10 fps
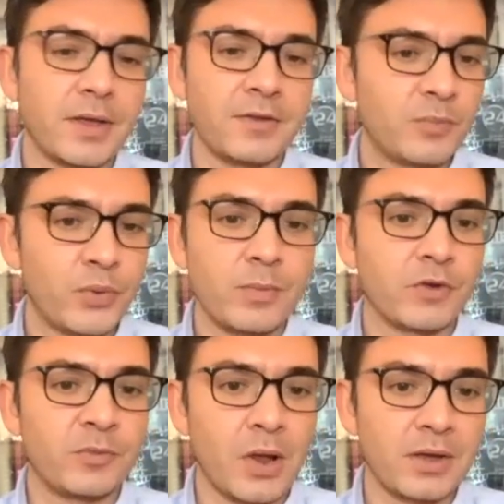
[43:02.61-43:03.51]
is pretty
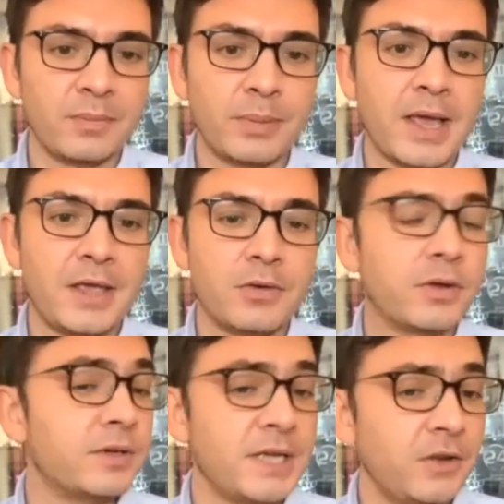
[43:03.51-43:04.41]
much plug and play. You
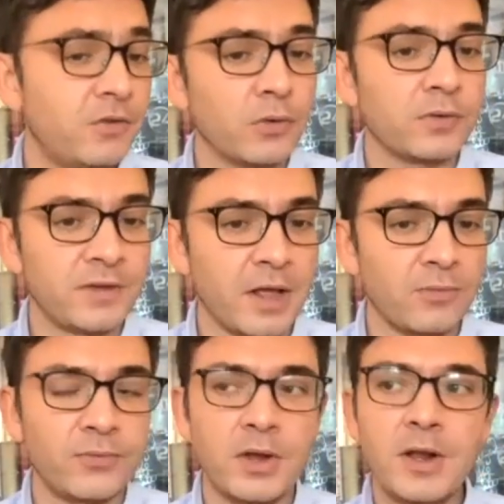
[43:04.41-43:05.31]
can teach
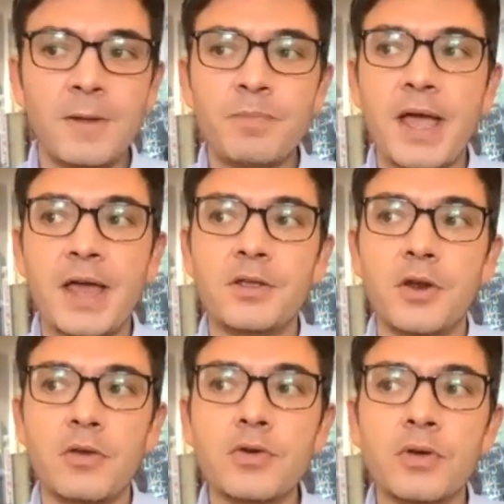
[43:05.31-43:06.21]
yourself, and
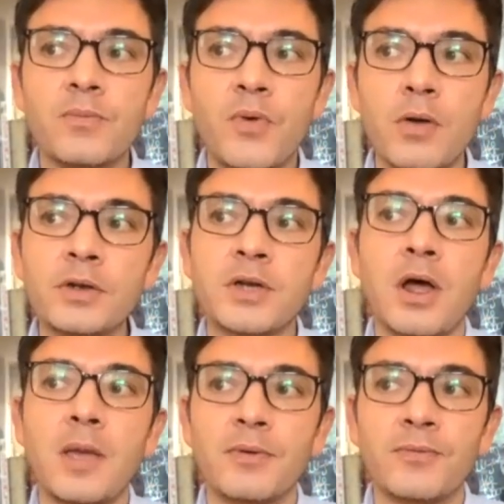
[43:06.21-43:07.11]
you can
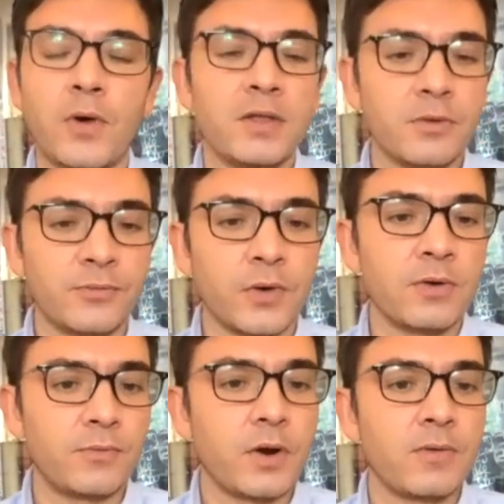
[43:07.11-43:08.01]
prototype and find the
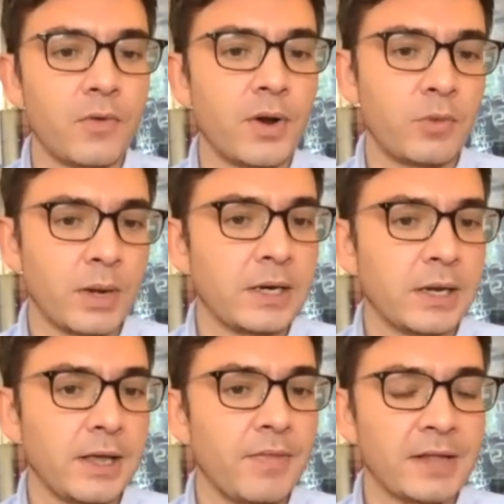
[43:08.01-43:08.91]
fun very, very
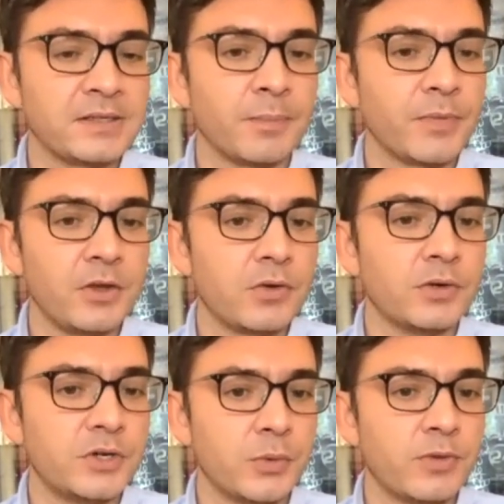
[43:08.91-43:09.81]
quickly. And that's something you
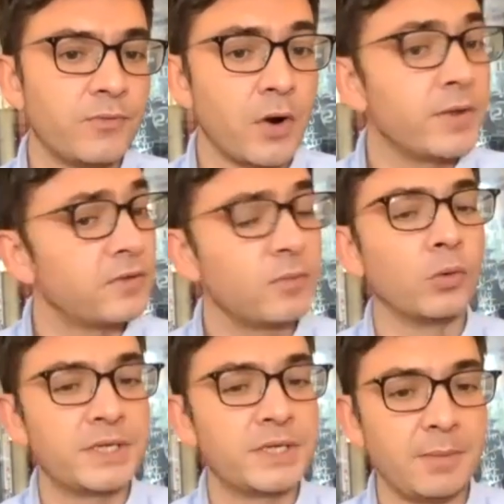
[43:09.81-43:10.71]
can do with a very
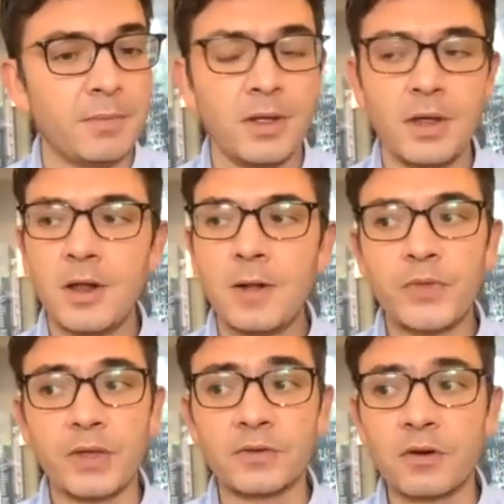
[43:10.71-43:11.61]
small team.
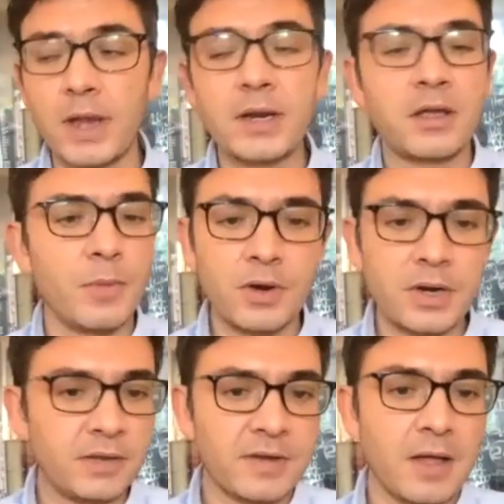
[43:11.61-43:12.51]
There's great
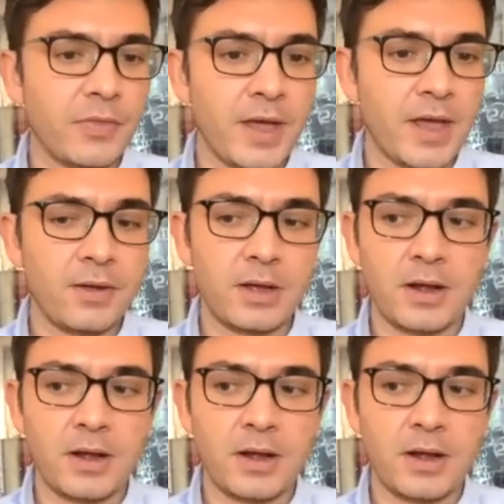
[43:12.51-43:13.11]
communities out there,